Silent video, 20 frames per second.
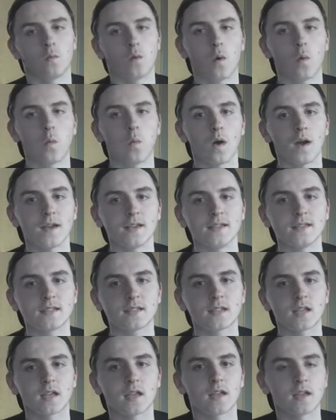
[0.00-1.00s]
What a
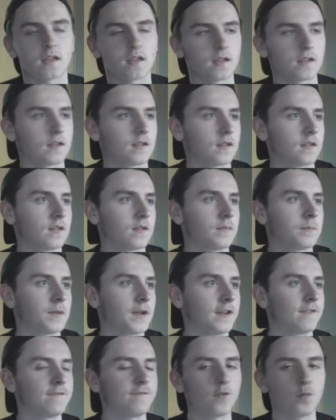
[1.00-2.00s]
waste.
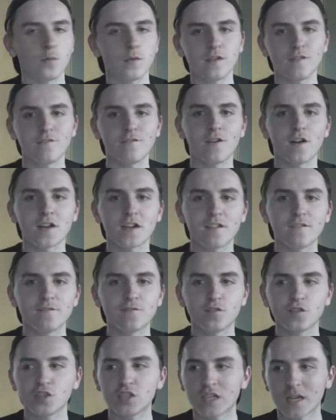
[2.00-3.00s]
Played 40 fucking
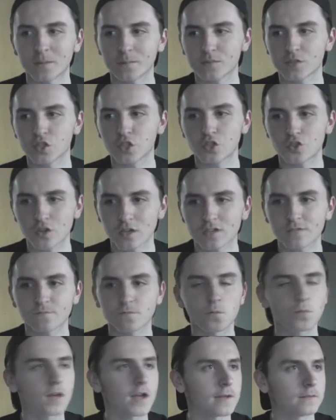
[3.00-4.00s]
FUT champs,
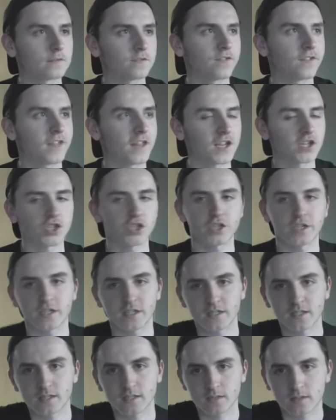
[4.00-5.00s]
stressful games for that
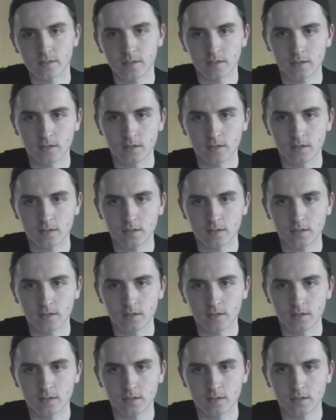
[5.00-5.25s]
shit.